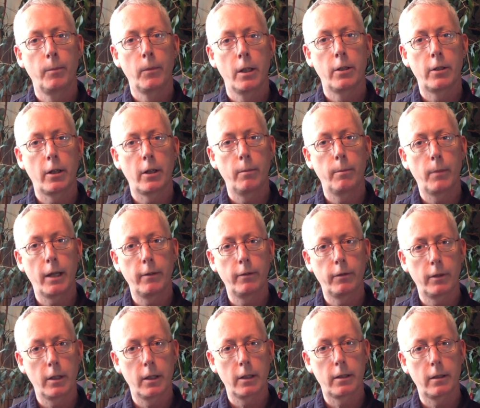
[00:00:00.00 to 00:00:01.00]
so
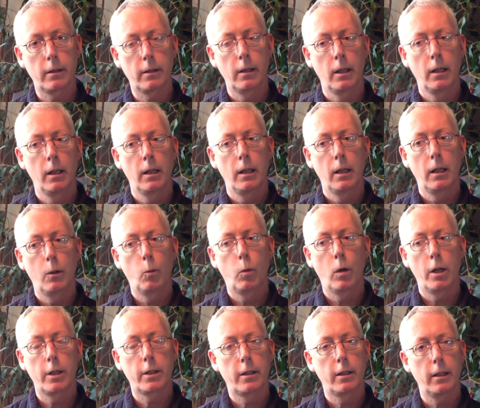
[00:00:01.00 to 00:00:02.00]
mindfulness
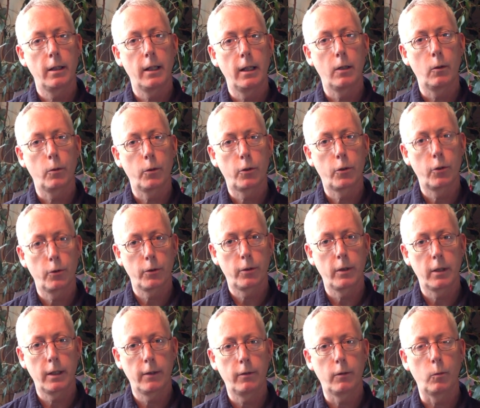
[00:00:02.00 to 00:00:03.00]
works in all sorts
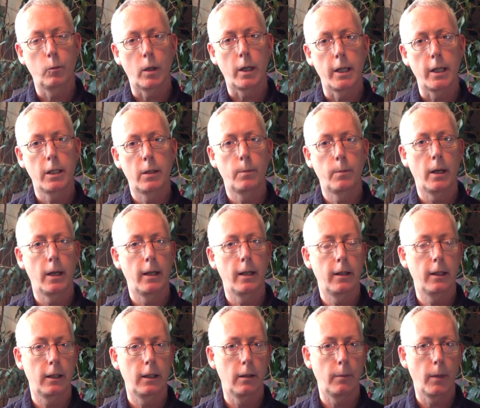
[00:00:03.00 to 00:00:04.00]
of different ways but i
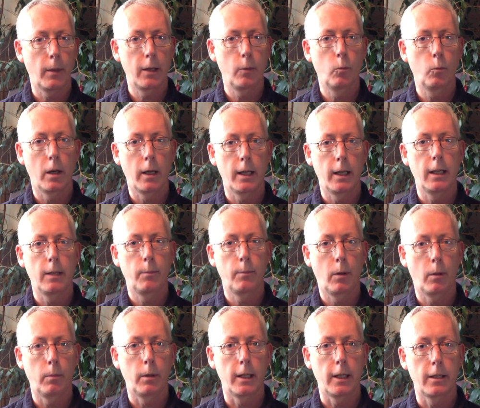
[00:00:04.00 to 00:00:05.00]
think the main way
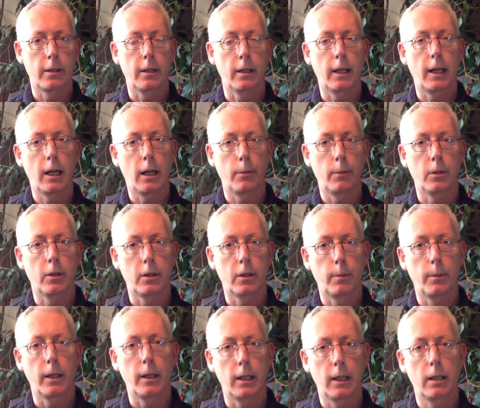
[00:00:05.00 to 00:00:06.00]
probably is that it helps us to
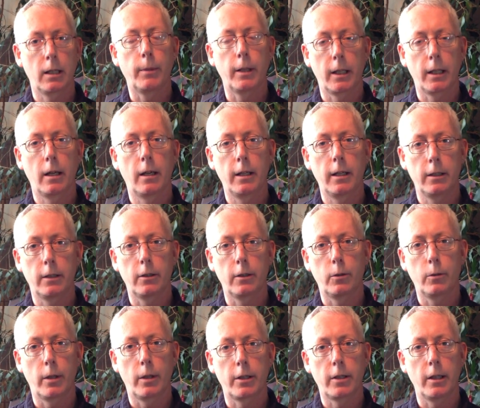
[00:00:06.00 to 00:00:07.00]
be a little bit kinder
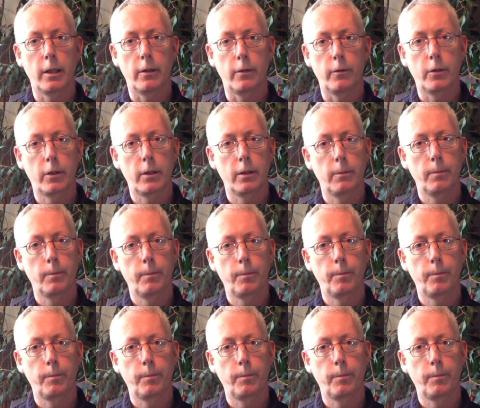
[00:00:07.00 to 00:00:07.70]
to ourselves